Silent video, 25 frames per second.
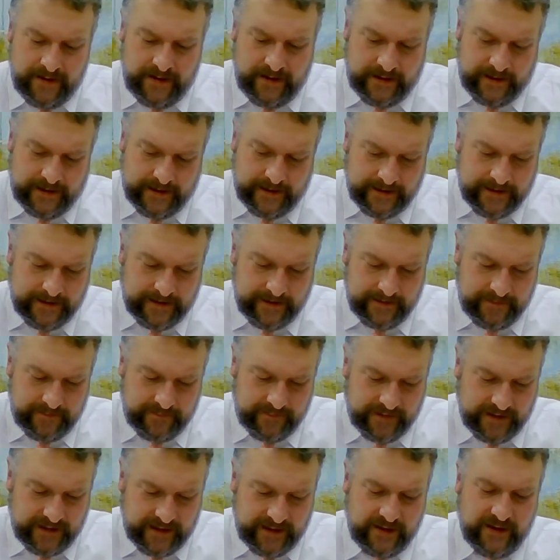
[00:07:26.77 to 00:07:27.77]

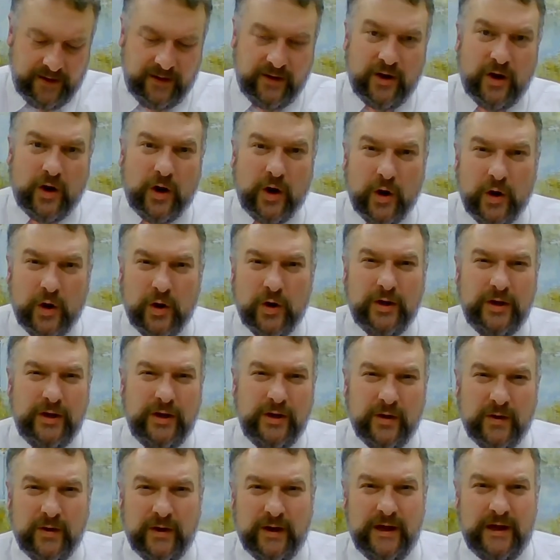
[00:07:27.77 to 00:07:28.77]
that an
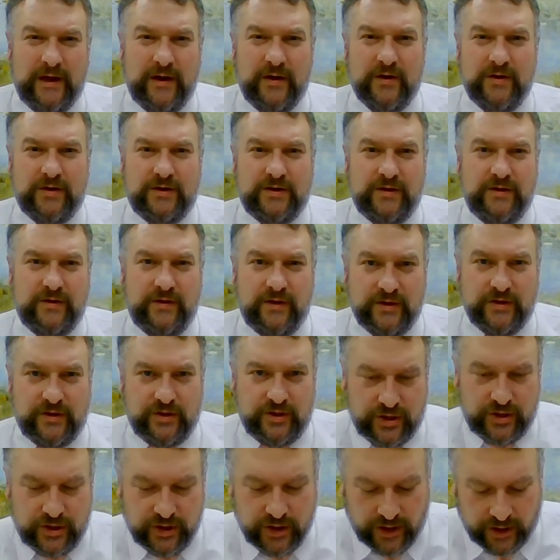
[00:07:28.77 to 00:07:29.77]
earlier letter to the
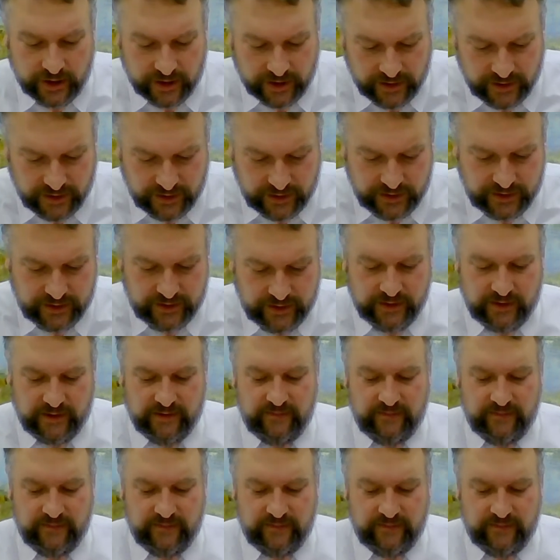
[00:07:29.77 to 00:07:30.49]
church,